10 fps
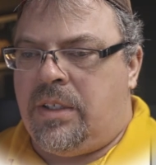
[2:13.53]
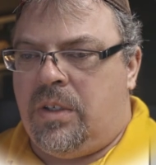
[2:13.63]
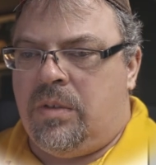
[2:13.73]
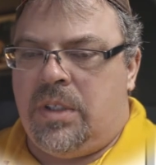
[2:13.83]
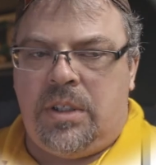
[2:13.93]

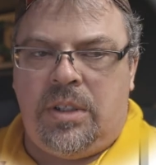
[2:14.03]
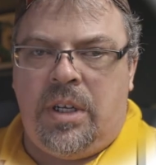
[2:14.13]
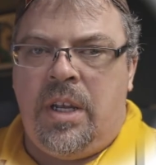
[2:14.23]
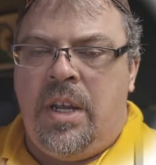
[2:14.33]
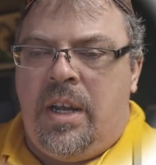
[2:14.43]
So this is
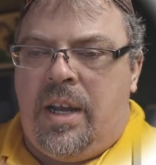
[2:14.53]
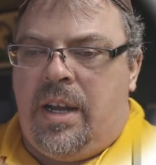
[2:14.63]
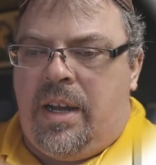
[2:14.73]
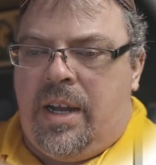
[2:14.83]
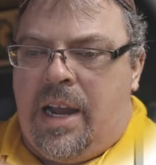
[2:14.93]
a
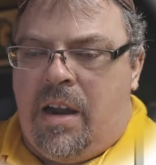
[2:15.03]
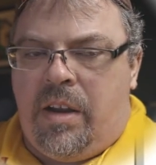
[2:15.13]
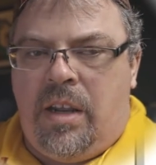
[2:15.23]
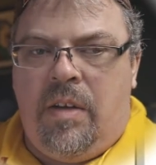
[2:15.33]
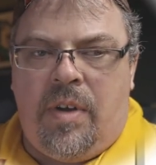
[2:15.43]

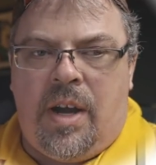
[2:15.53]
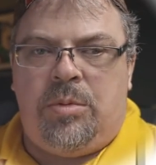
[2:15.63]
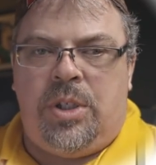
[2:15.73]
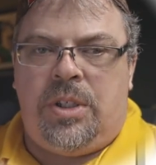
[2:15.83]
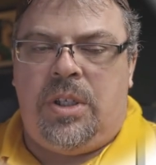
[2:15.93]
hierarchy of
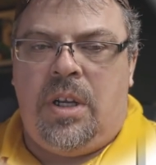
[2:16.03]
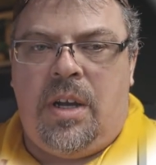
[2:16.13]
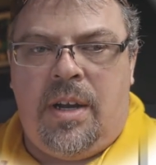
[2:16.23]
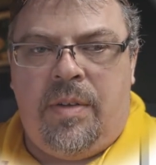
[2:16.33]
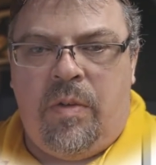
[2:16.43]
objects
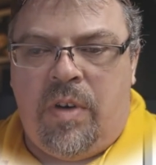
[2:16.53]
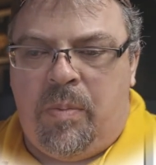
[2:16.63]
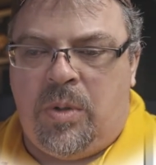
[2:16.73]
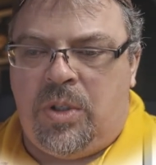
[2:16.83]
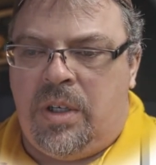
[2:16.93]
that
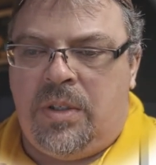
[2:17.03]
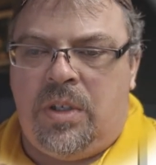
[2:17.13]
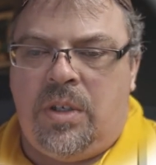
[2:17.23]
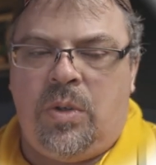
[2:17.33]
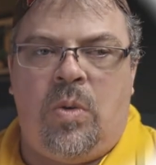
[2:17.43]
represents
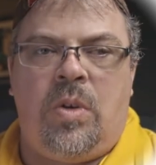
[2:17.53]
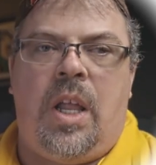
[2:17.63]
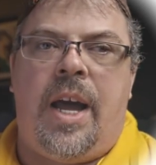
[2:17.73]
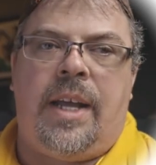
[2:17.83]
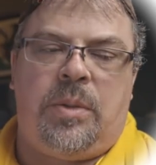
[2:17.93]
a school
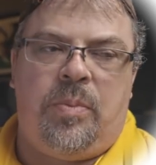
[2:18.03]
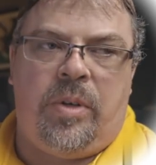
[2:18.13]
class.